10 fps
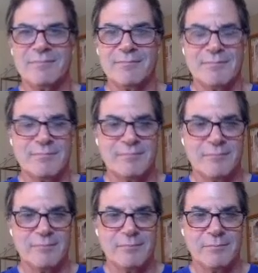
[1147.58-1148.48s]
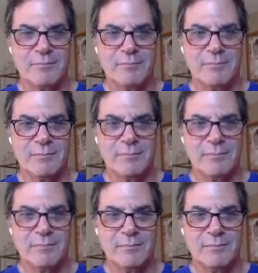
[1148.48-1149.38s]

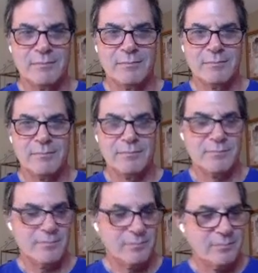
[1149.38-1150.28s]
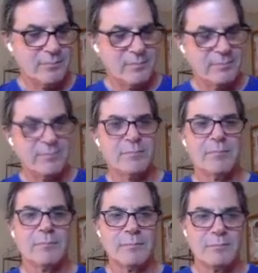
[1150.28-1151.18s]

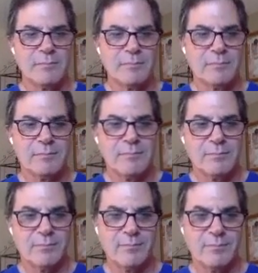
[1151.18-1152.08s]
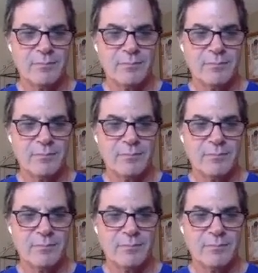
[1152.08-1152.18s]
No words are spoken by the person on screen.